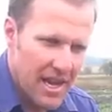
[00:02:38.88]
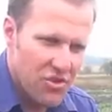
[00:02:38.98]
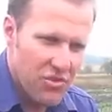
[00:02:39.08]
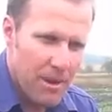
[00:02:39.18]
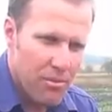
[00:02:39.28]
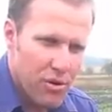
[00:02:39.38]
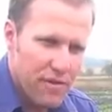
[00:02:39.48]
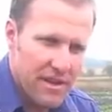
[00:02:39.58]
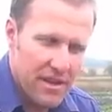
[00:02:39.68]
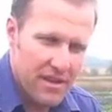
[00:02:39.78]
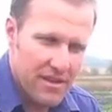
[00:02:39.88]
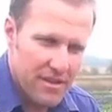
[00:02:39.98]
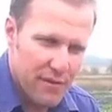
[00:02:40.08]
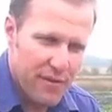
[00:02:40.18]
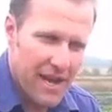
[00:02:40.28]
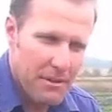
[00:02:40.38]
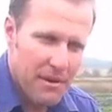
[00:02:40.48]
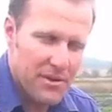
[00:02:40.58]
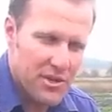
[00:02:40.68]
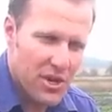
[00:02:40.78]
drought proofing the farm
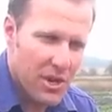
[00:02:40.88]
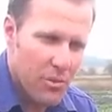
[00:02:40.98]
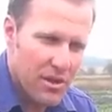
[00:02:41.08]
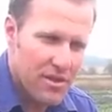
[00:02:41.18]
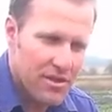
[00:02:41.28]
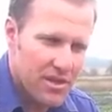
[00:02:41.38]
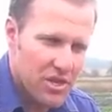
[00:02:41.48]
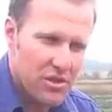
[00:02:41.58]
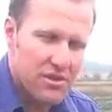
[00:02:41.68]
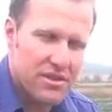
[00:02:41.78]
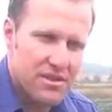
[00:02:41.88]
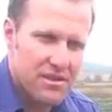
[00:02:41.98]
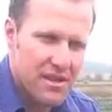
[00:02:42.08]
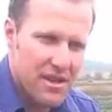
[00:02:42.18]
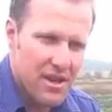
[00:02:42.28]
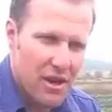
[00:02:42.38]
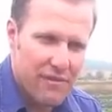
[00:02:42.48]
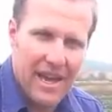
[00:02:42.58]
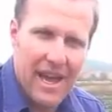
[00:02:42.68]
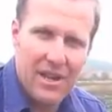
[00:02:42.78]
over time with the use
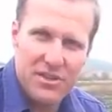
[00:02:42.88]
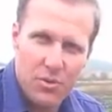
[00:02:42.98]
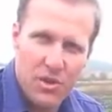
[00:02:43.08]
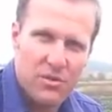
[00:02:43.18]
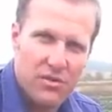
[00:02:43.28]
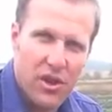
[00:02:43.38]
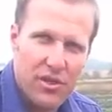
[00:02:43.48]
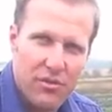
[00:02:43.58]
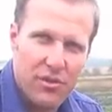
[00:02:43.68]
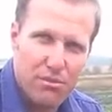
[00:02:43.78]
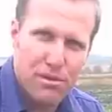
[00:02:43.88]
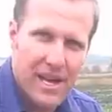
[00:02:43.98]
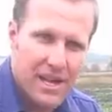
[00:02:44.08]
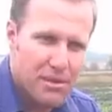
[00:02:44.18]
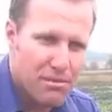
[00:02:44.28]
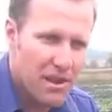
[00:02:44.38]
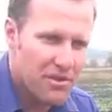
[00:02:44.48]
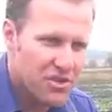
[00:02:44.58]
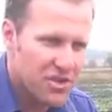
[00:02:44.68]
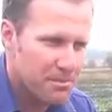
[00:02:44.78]
of cattle. So once we've gone through the plough
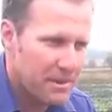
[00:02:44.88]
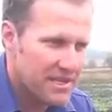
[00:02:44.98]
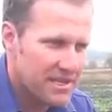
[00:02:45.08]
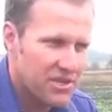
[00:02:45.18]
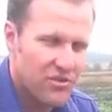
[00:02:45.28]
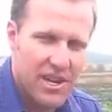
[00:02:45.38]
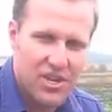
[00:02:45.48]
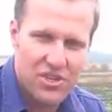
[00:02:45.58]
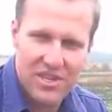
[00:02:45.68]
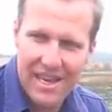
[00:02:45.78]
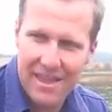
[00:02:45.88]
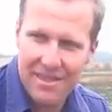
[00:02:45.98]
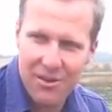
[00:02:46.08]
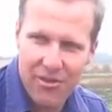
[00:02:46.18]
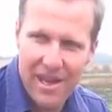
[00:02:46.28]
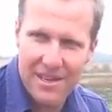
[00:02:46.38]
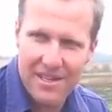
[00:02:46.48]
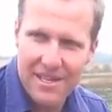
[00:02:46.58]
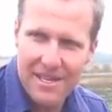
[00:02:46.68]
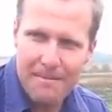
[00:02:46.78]
is just basically the introduction to get the
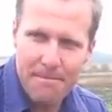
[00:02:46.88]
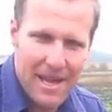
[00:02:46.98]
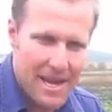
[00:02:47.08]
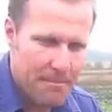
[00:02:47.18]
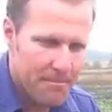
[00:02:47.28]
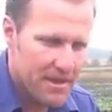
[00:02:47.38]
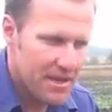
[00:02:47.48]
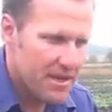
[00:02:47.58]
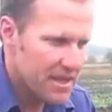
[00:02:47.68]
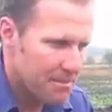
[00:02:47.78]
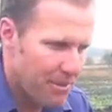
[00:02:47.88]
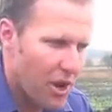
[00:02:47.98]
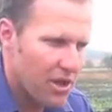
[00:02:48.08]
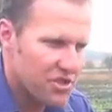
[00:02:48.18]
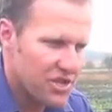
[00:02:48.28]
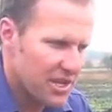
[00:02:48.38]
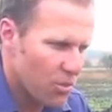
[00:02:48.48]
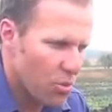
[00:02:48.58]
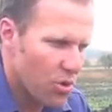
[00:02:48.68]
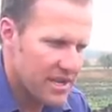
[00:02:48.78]
ground, the biology and
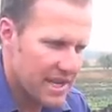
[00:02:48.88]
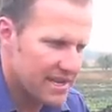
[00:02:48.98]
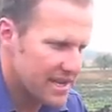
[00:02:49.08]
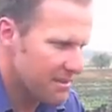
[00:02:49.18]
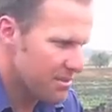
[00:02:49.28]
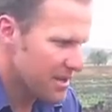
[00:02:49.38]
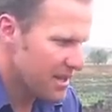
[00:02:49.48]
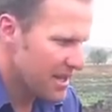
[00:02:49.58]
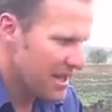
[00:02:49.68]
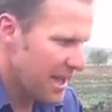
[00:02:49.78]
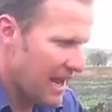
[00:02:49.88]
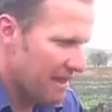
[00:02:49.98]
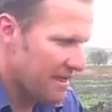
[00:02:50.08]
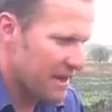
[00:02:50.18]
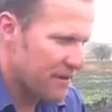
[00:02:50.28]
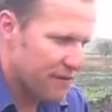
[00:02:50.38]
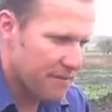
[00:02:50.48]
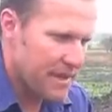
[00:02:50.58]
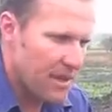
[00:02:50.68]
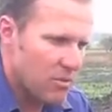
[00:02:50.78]
the water down deep, and then
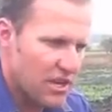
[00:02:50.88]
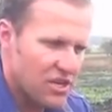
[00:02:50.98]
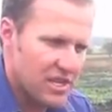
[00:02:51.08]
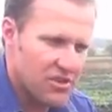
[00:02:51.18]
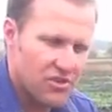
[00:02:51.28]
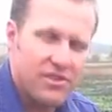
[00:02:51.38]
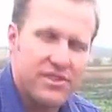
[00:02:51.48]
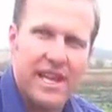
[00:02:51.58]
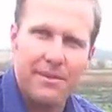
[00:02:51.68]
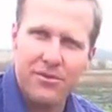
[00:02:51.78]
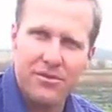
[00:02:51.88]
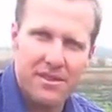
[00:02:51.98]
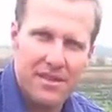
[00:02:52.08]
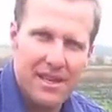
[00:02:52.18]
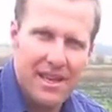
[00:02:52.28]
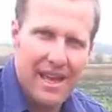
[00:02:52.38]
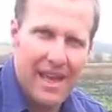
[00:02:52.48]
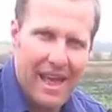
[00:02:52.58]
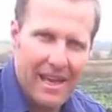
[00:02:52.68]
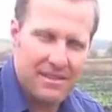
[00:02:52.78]
from there we'll actually introduce animals
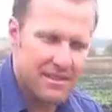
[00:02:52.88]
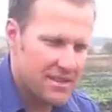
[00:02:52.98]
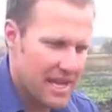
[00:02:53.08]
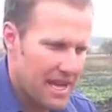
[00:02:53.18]
as